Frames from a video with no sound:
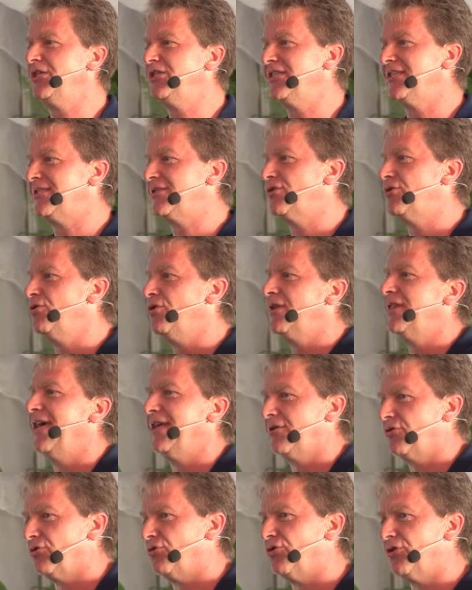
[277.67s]
just took
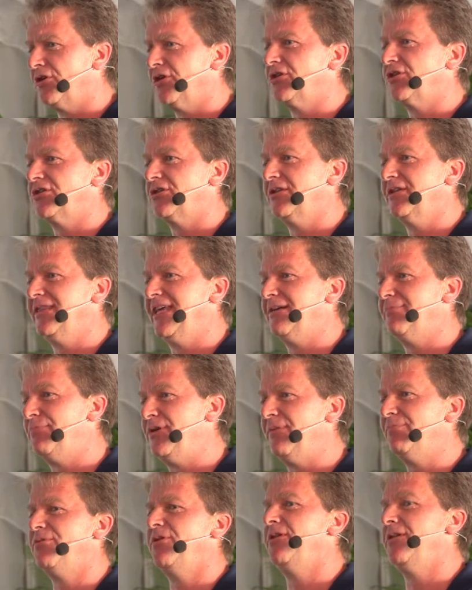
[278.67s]
that torch that
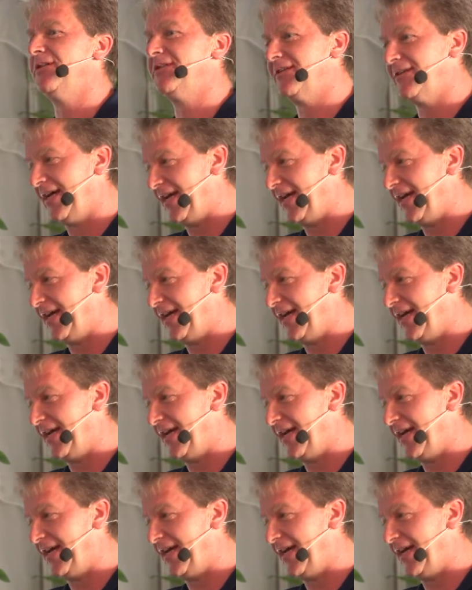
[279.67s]
people